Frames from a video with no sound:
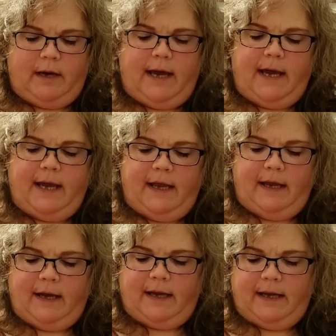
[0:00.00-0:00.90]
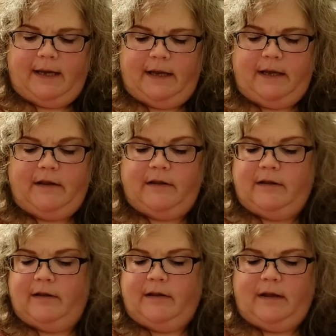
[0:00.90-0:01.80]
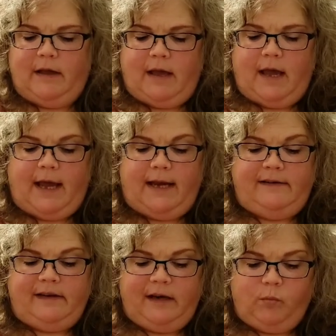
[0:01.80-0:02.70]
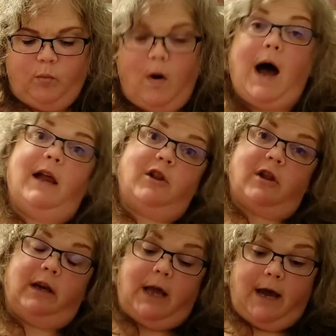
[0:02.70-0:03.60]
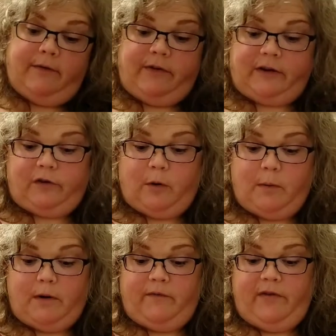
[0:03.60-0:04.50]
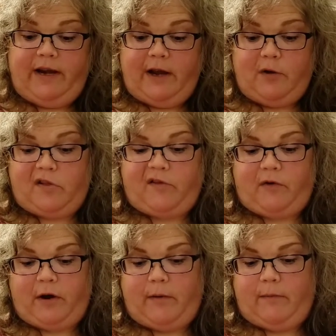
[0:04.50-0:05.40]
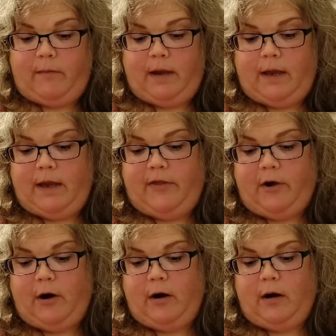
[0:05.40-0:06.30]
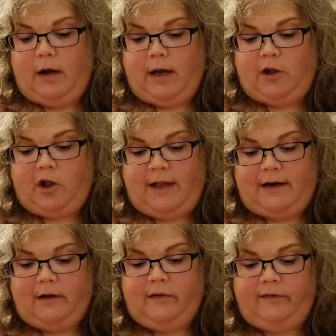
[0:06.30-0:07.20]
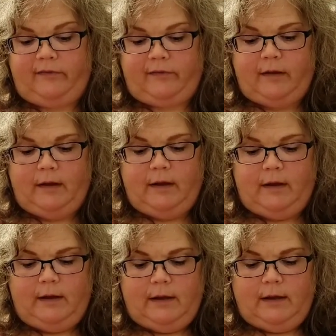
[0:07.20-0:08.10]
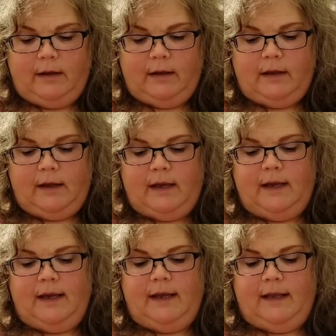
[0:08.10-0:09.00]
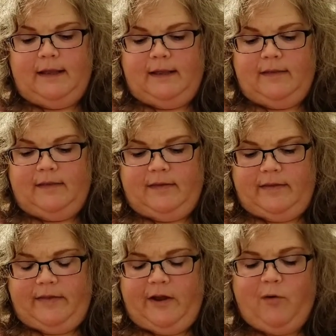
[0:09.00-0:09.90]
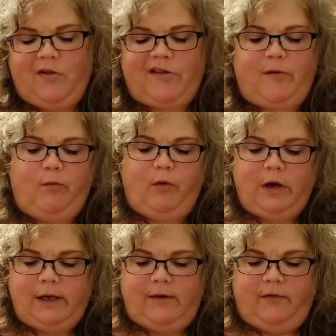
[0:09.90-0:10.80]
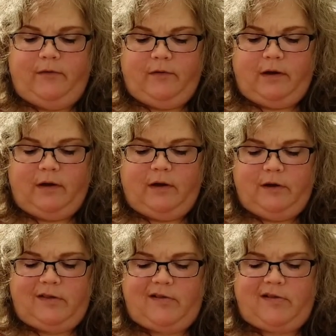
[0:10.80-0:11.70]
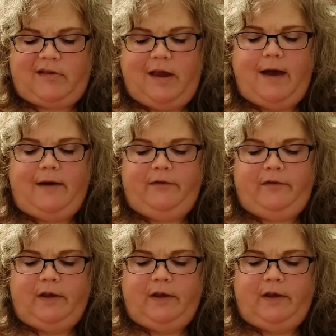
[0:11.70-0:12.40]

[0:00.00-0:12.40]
I did watch a lot of Victober videos from other channels, and there was some really good stuff.